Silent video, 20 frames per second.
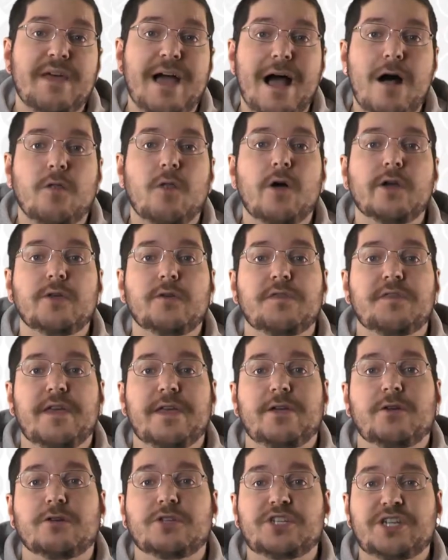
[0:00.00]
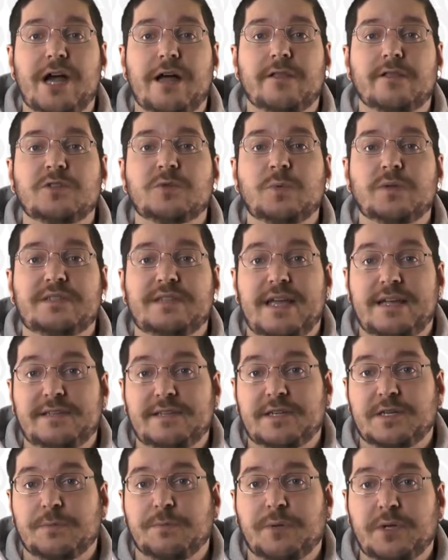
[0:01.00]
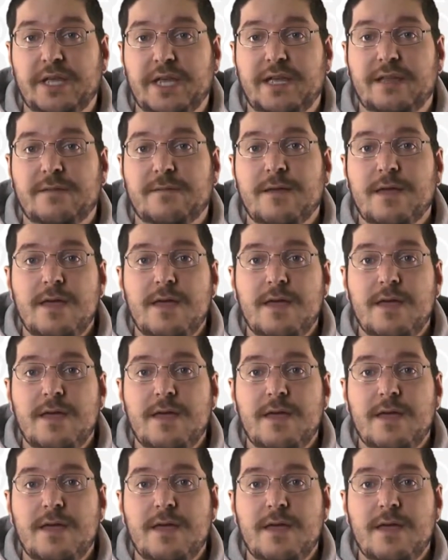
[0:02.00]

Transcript: how long you think your challenge would take to complete,